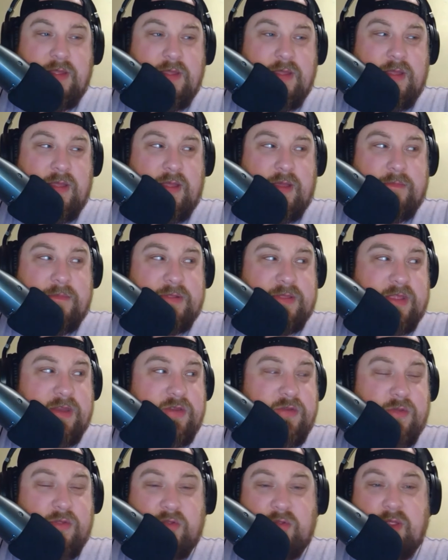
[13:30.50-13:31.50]
but they
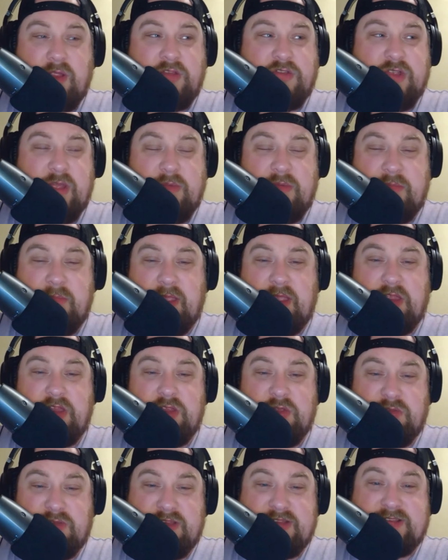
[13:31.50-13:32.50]
do a great job of making
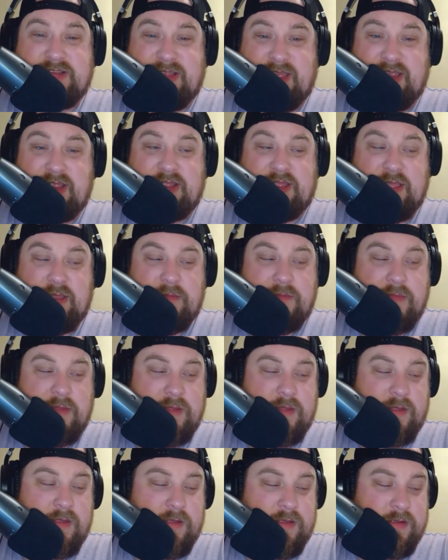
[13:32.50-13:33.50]
you dislike
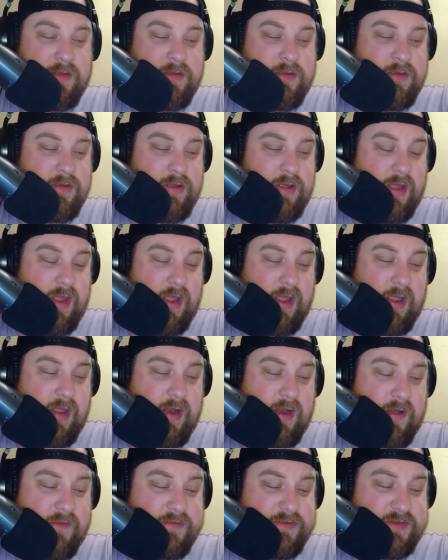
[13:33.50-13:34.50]
them. And
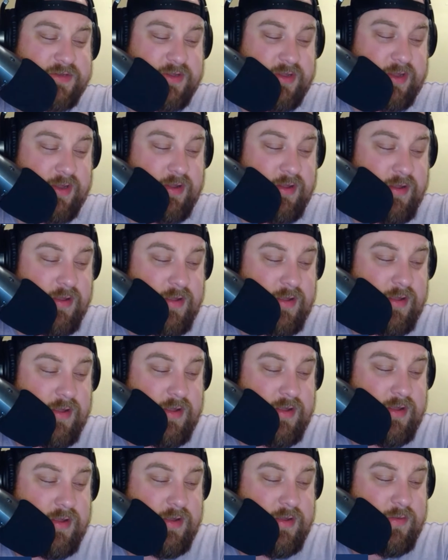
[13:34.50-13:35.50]
obviously,
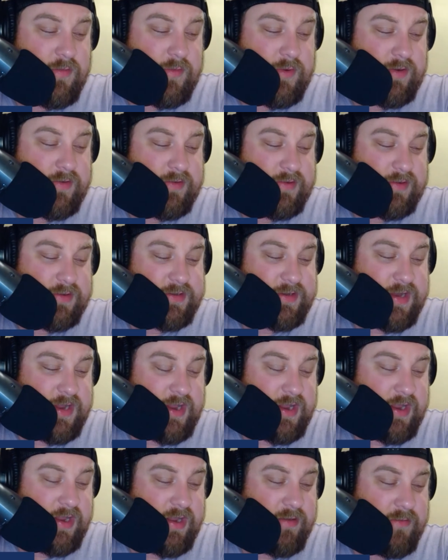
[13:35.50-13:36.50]
what is it?
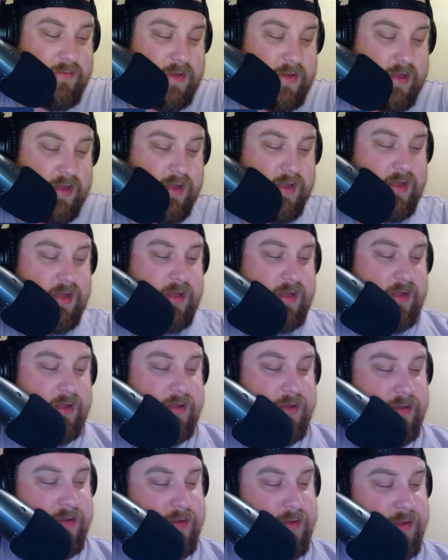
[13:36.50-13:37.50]
Team,
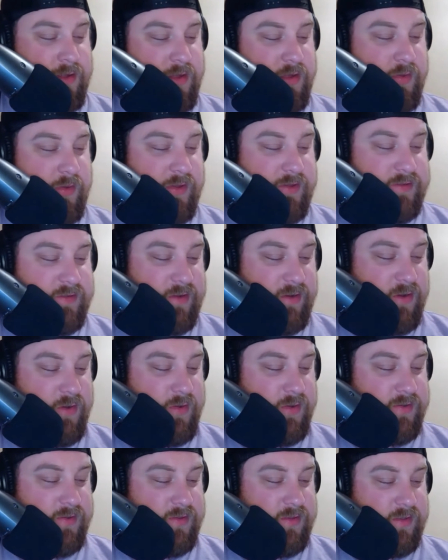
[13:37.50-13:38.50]
who is it? Who
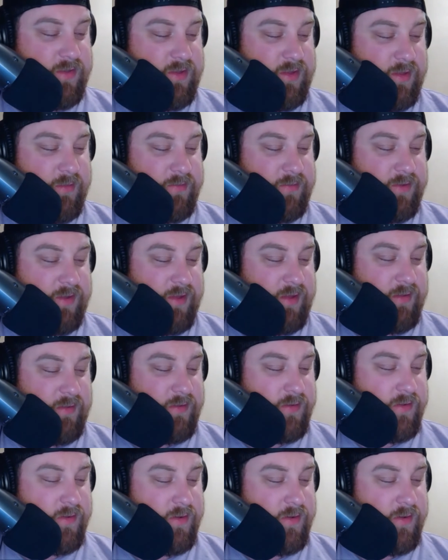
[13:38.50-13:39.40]
is it that comes out?